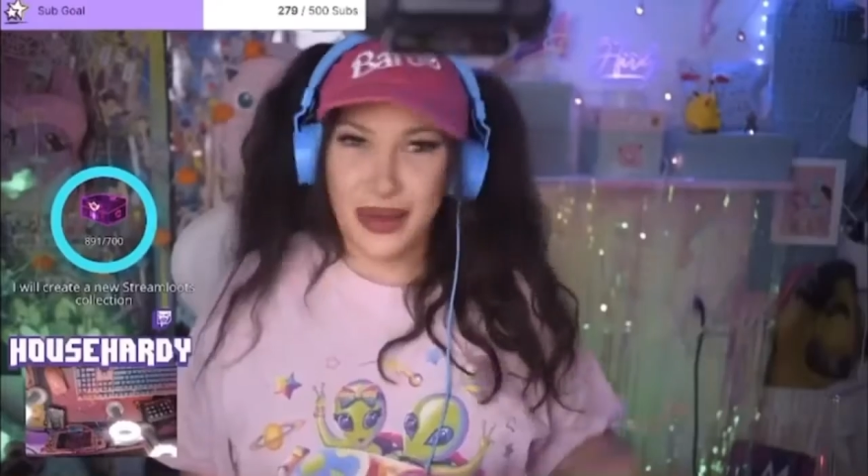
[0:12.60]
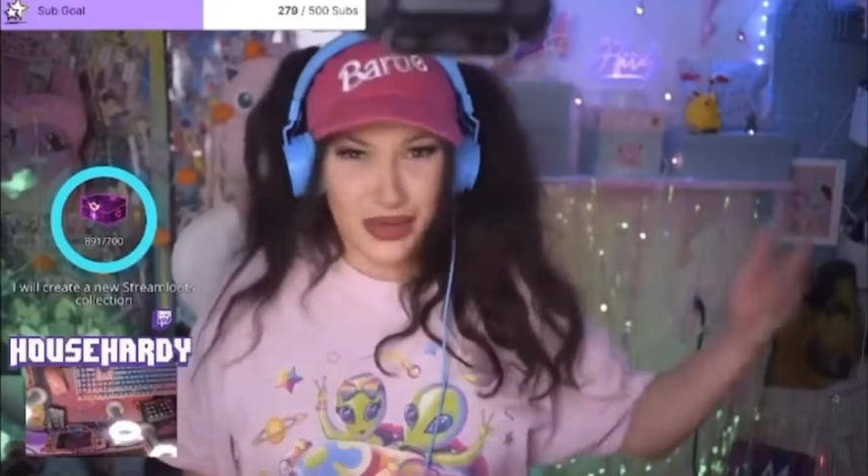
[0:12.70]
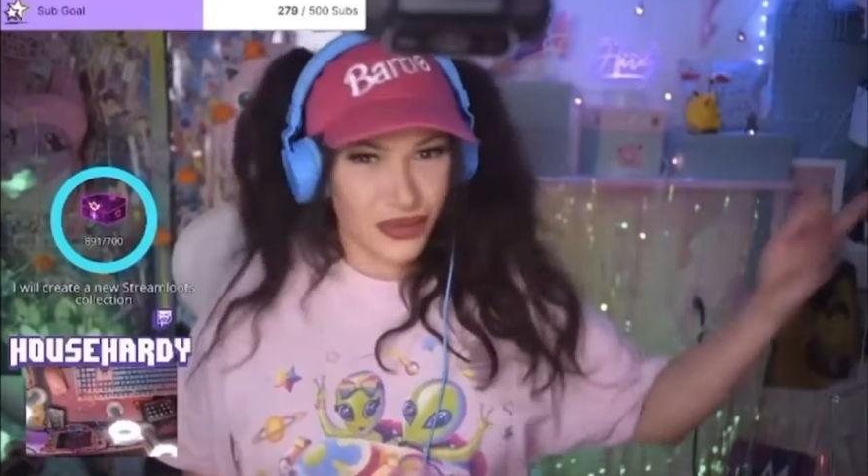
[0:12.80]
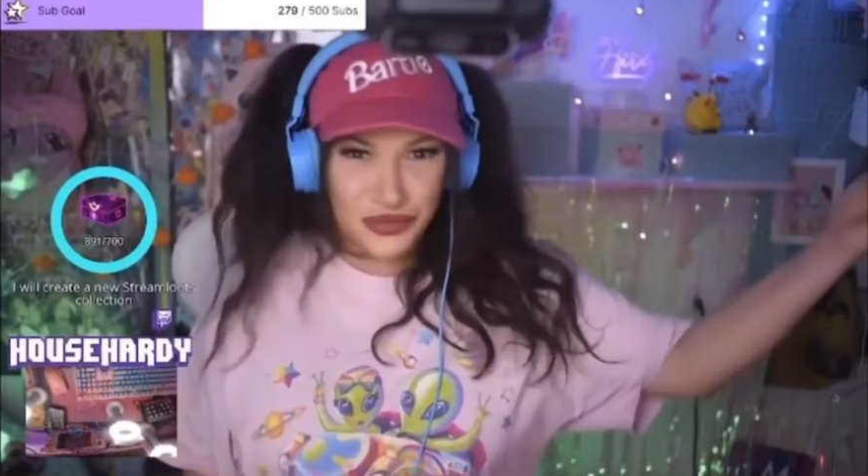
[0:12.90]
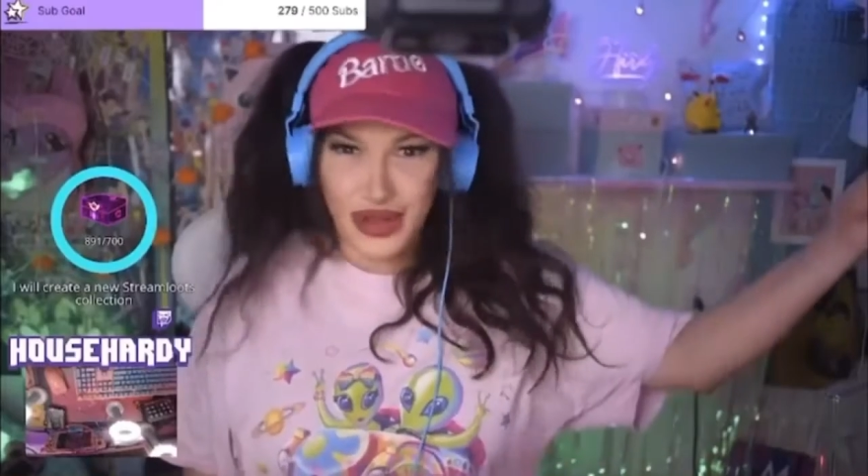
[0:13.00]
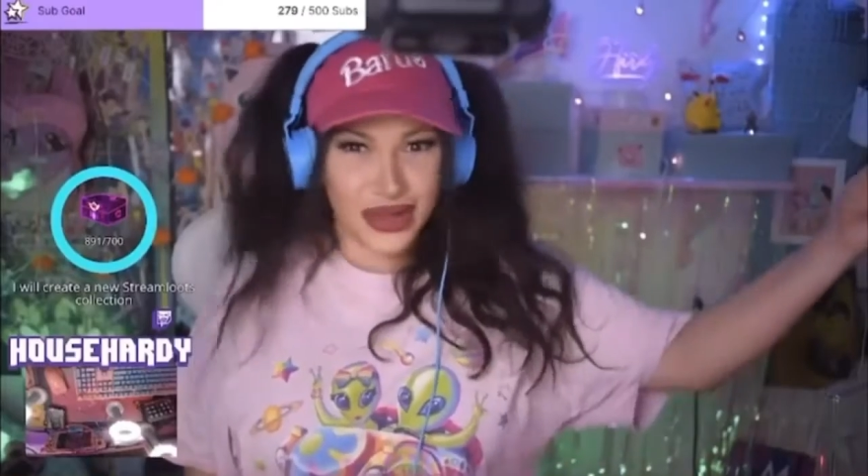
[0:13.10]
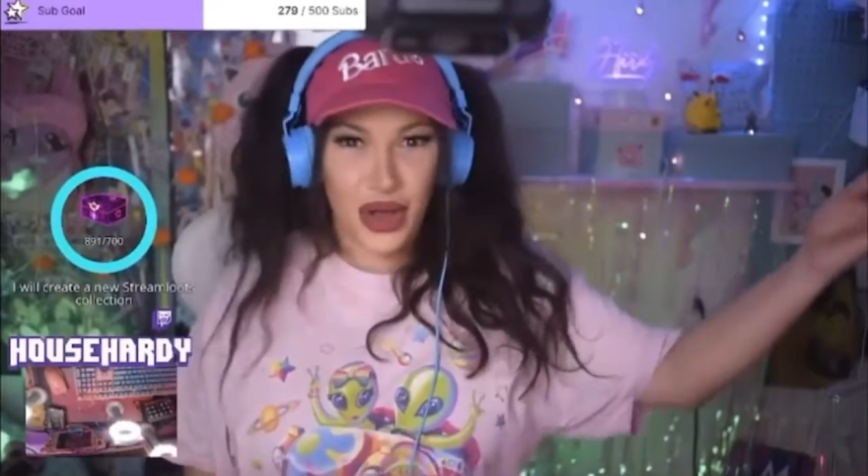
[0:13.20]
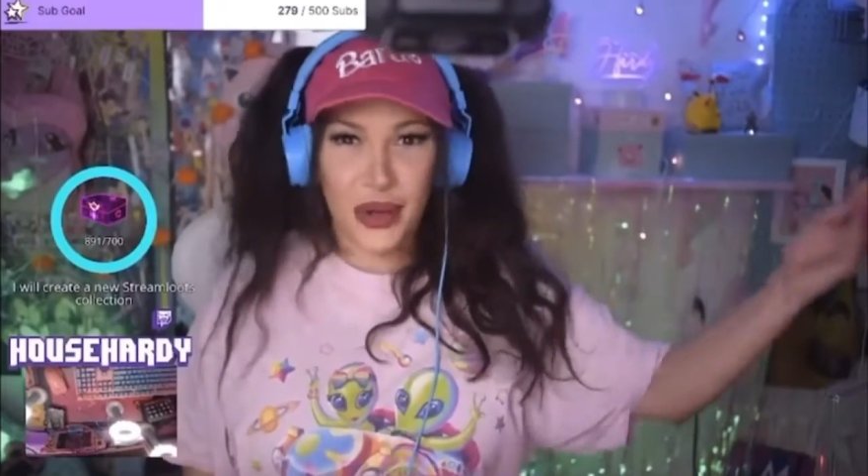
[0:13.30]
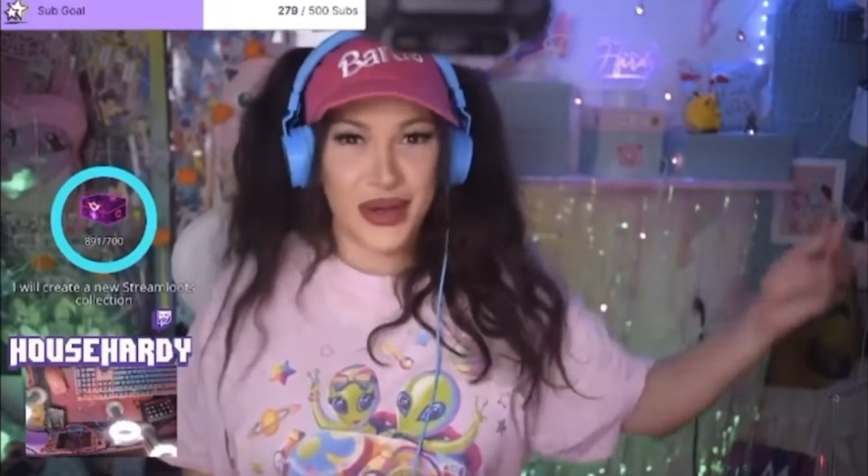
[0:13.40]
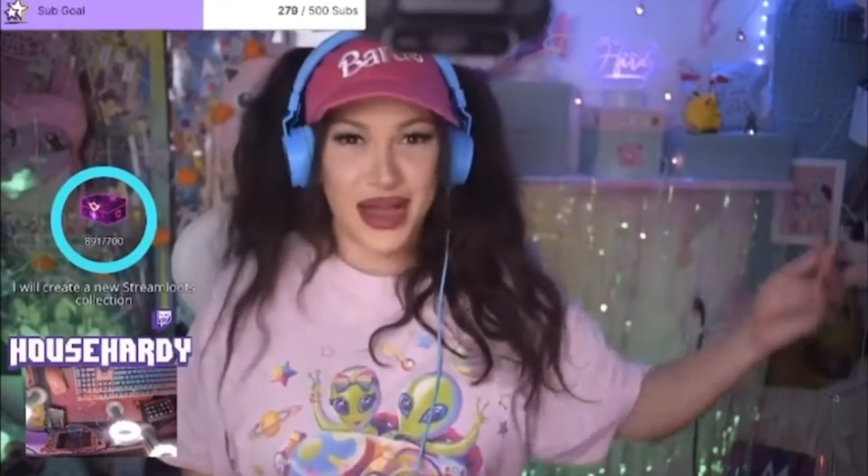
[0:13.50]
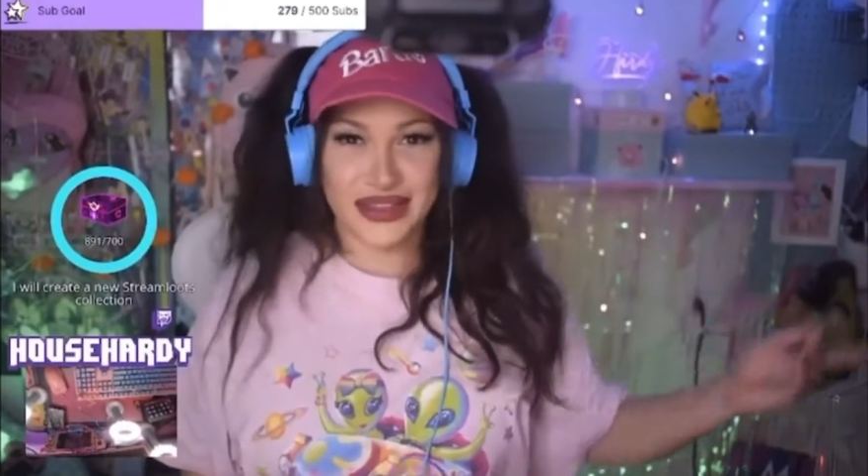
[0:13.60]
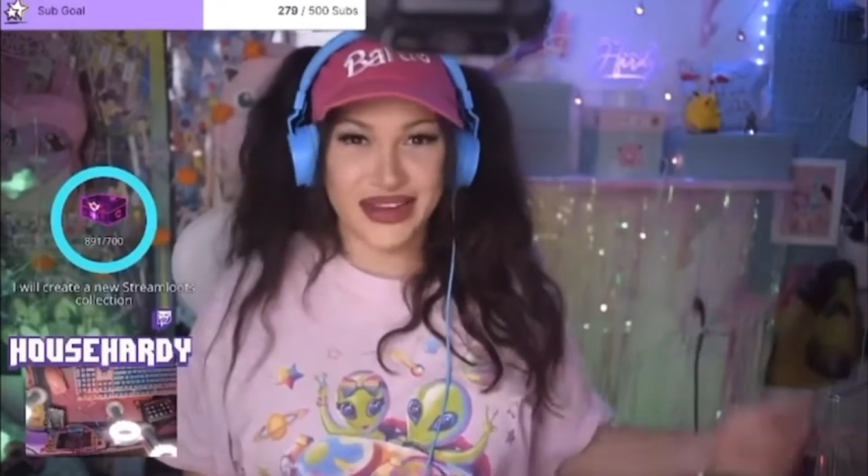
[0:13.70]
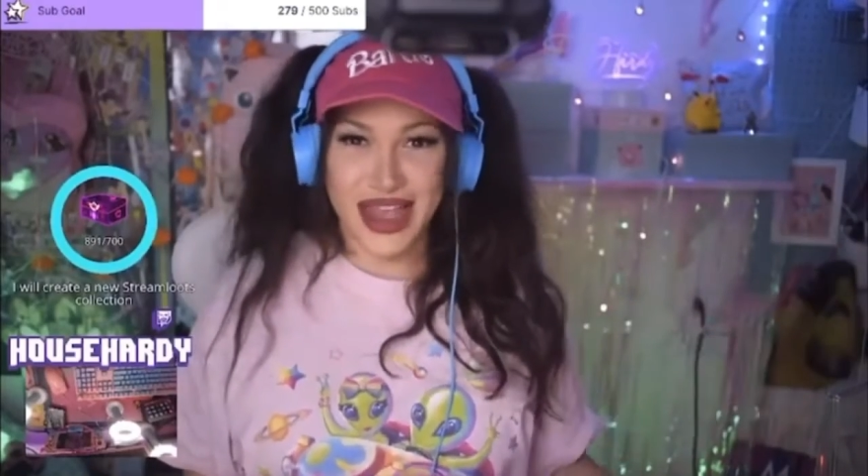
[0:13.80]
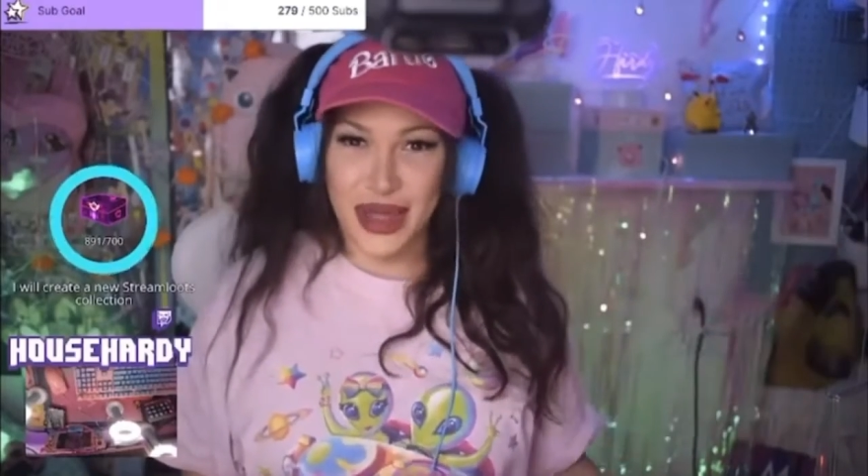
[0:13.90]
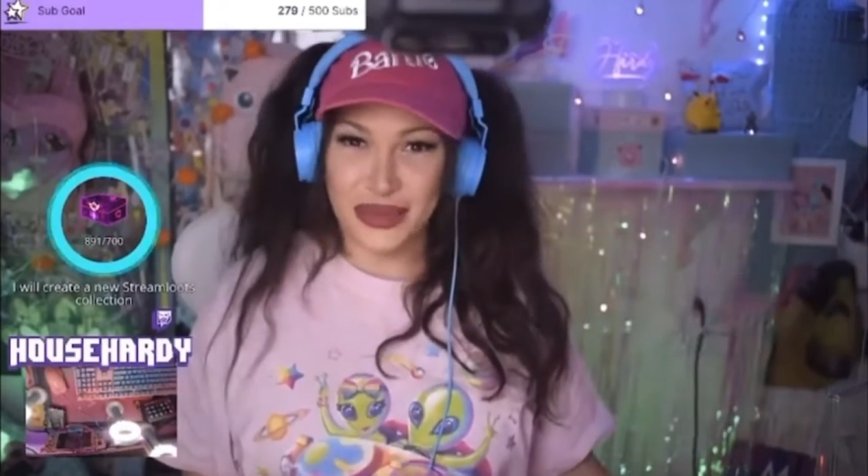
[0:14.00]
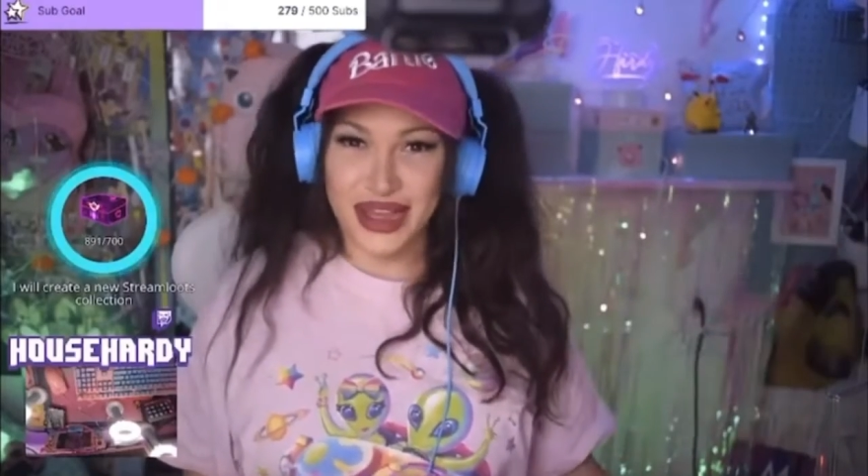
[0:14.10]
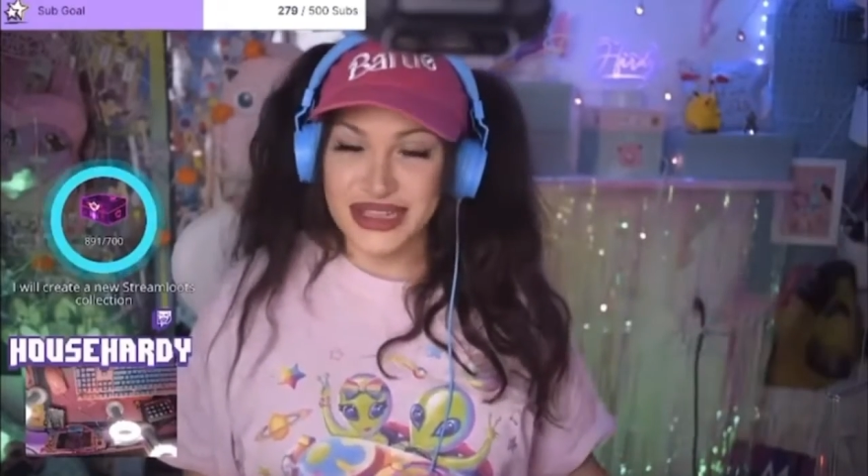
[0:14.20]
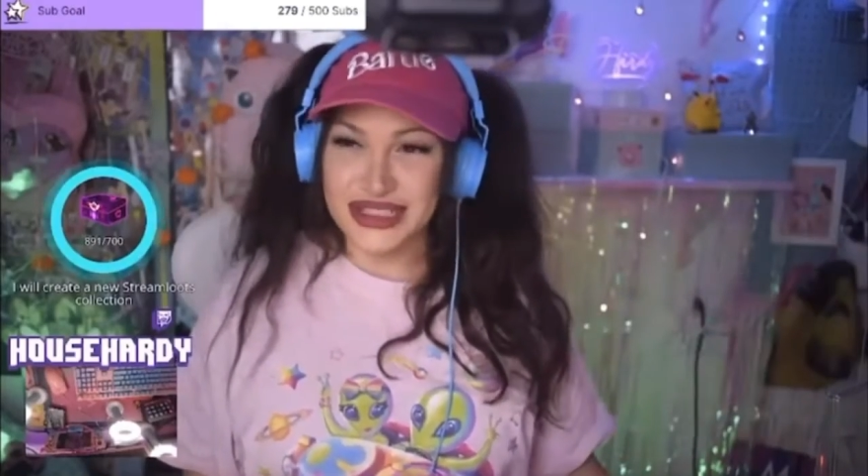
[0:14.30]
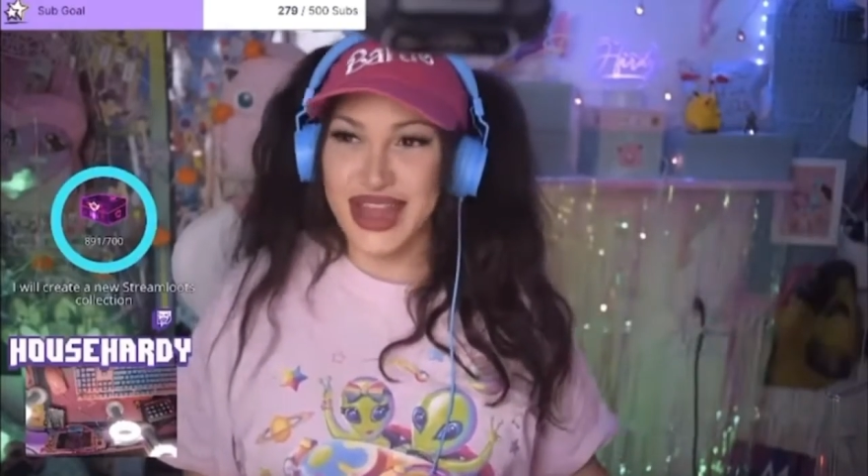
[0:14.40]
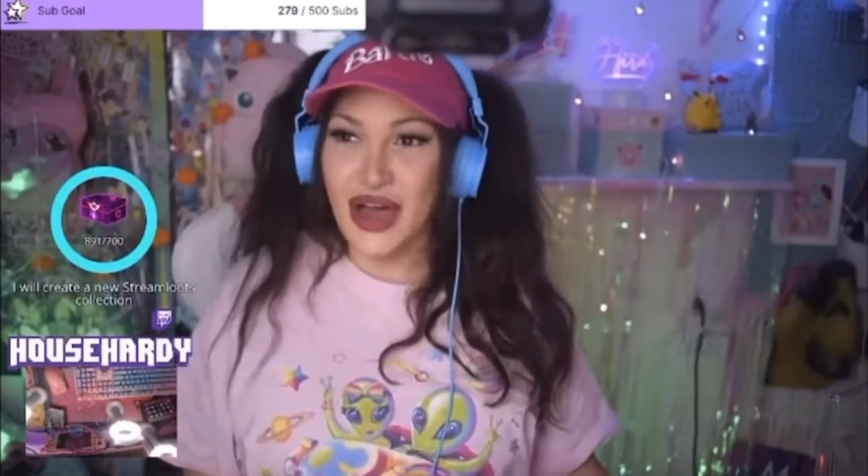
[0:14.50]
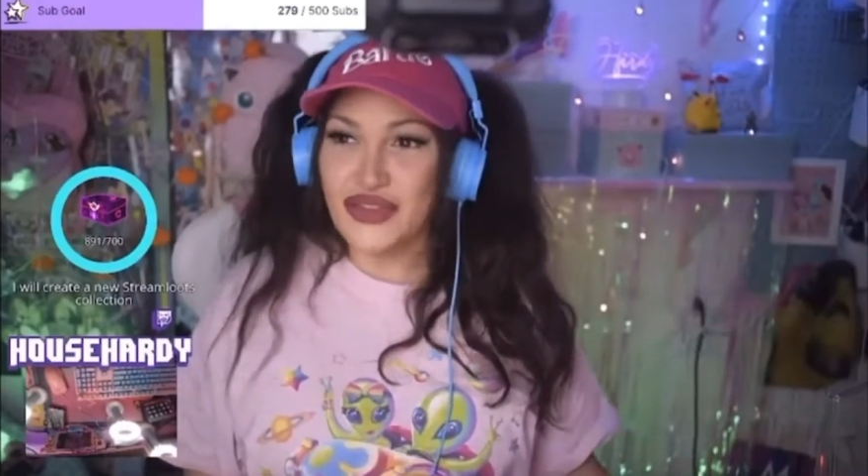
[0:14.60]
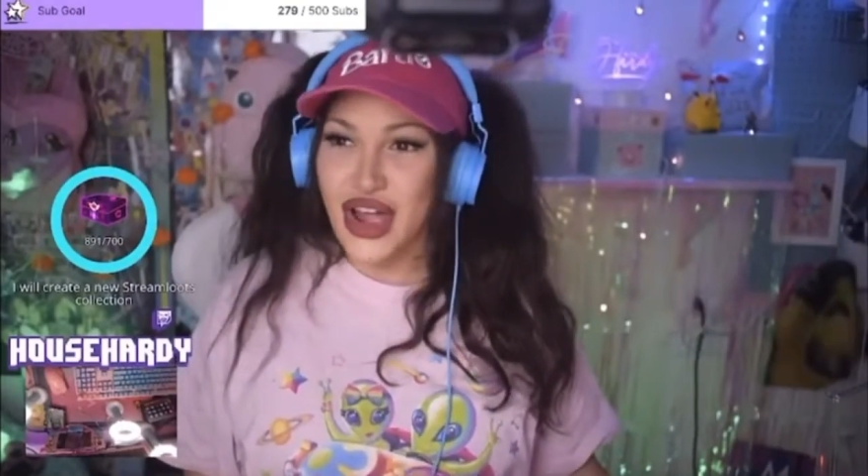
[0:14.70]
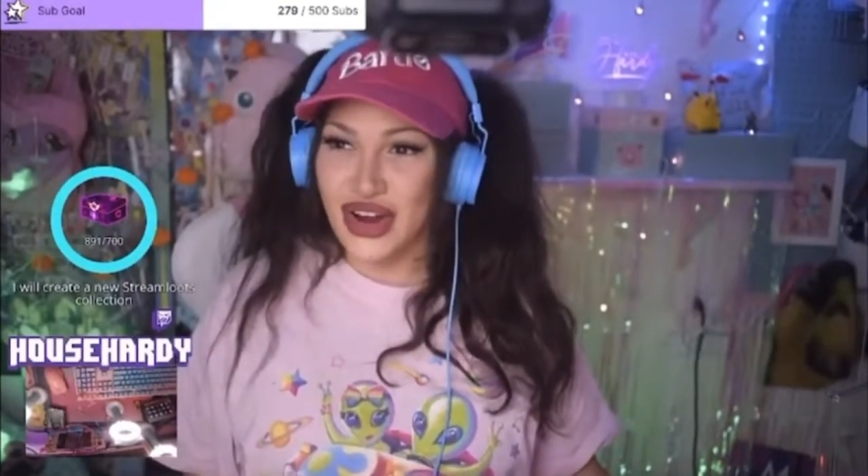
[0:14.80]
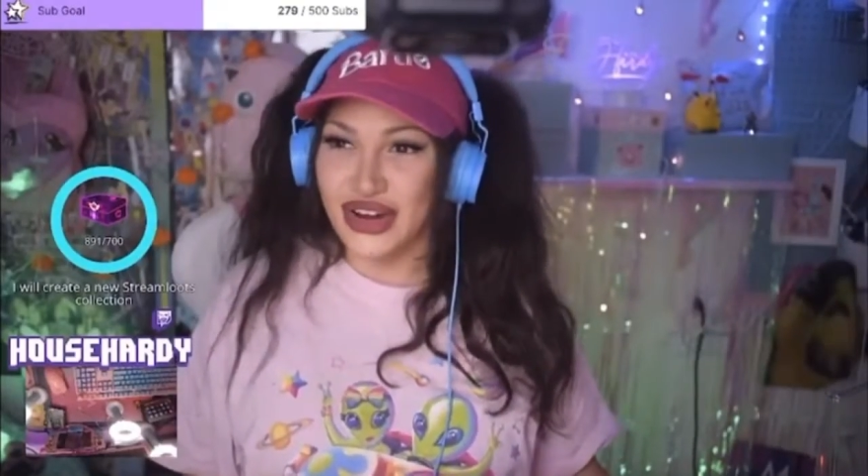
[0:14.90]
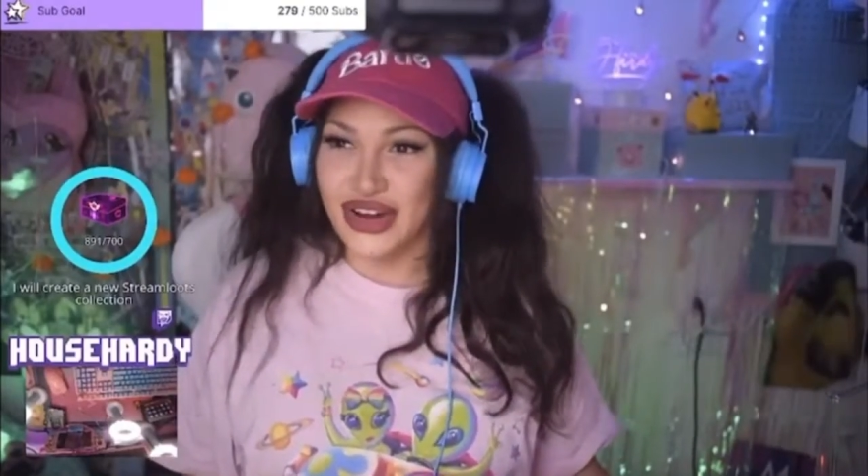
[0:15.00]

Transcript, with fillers: never fucking going back there again, bitch. Never,